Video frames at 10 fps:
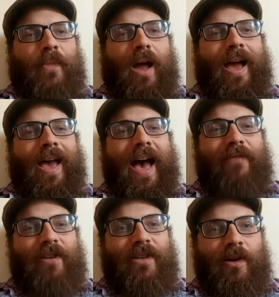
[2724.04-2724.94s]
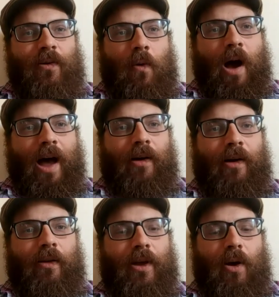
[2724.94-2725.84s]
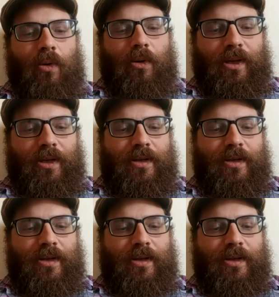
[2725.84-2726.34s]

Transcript: I haven't in a while. The only